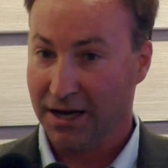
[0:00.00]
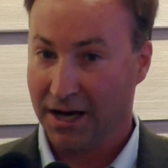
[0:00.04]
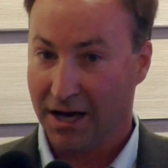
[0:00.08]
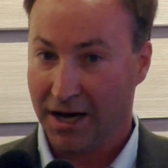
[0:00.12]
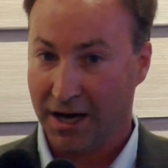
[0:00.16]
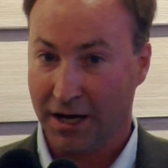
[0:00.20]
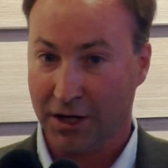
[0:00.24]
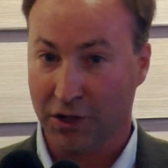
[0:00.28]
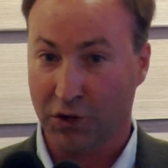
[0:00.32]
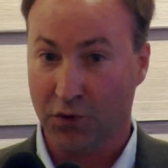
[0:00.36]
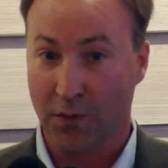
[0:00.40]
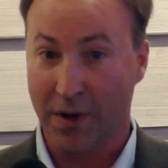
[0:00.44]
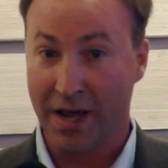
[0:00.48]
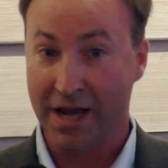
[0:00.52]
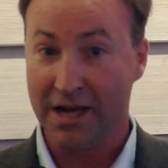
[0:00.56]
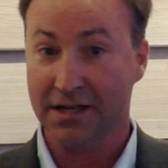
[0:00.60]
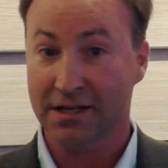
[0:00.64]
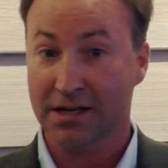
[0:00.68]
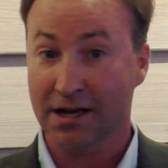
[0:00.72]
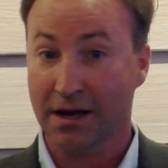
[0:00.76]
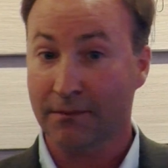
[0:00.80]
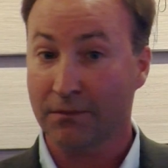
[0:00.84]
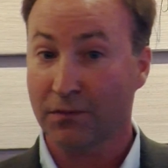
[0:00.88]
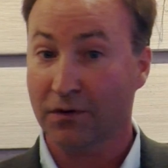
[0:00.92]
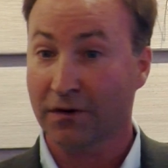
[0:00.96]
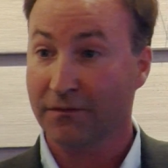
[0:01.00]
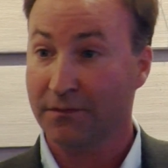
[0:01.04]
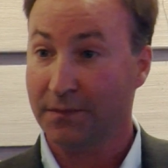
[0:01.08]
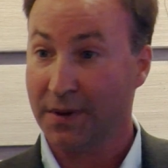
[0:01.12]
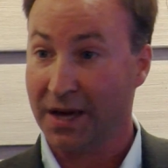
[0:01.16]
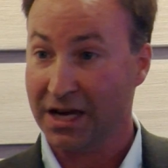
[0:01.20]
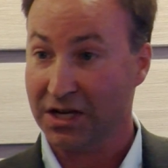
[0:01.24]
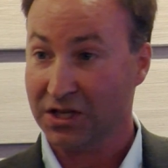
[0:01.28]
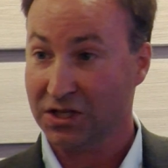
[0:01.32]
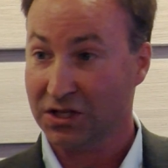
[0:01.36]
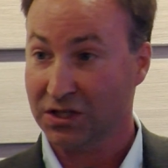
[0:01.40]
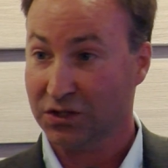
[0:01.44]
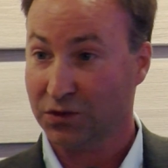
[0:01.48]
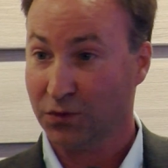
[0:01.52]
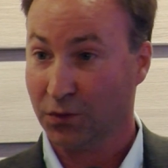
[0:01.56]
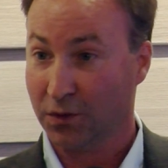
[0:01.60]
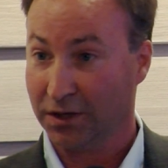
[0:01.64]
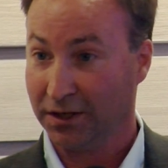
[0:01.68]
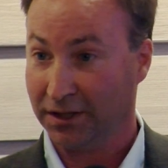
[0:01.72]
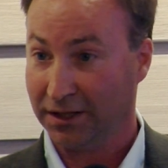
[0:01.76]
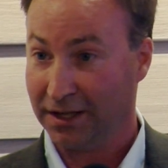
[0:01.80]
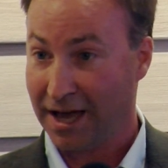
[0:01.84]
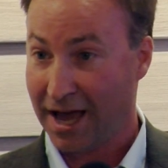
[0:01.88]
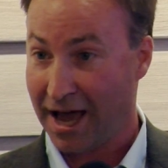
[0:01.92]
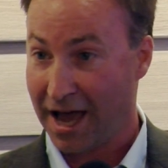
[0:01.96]
a great number of patients were
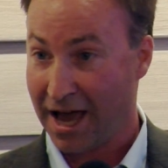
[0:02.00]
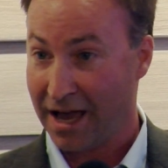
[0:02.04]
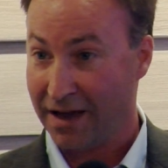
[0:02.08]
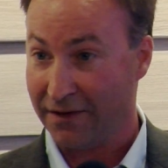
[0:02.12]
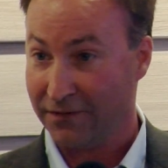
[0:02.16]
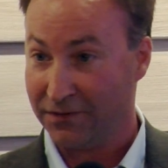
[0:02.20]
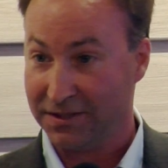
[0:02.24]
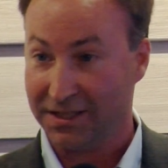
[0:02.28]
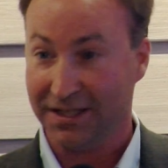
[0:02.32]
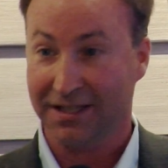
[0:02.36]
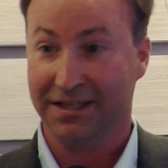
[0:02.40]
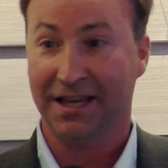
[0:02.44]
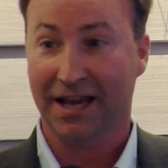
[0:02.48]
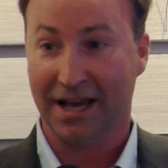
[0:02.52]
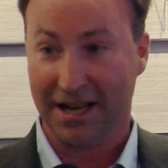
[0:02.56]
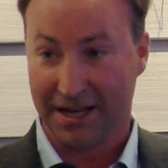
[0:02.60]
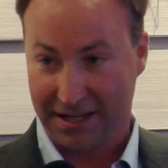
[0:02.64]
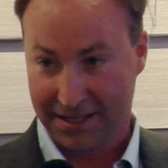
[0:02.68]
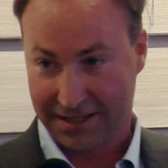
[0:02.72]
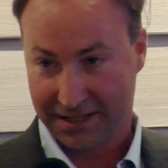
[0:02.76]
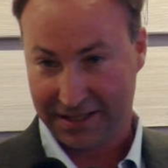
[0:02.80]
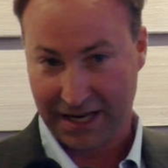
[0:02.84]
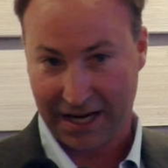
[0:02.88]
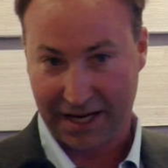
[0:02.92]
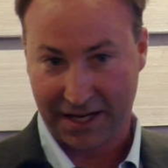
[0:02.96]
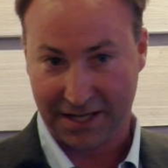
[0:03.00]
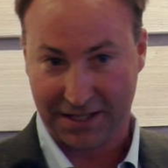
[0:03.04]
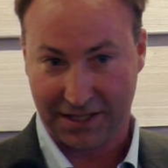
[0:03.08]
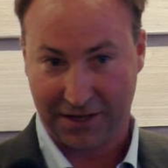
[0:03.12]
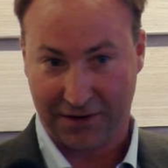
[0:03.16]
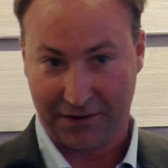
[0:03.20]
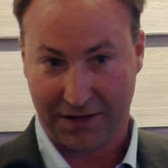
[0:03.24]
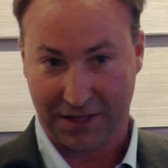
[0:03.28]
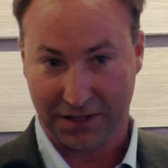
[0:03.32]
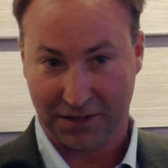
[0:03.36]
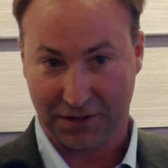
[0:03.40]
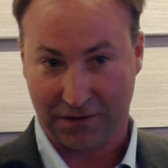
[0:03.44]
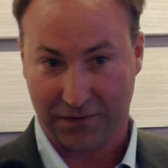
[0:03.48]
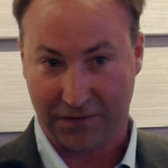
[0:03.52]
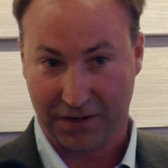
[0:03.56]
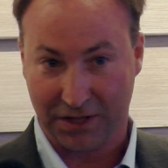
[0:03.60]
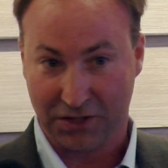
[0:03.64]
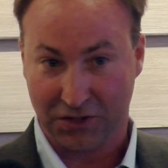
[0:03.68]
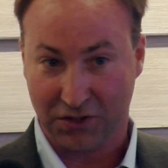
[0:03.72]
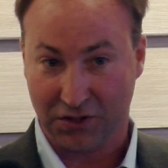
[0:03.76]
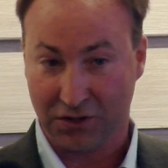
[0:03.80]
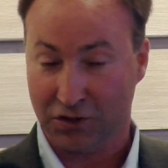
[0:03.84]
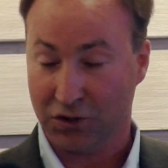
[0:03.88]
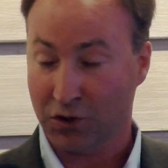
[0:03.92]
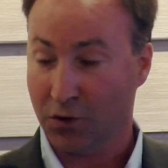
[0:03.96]
alive to get a secondary intervention.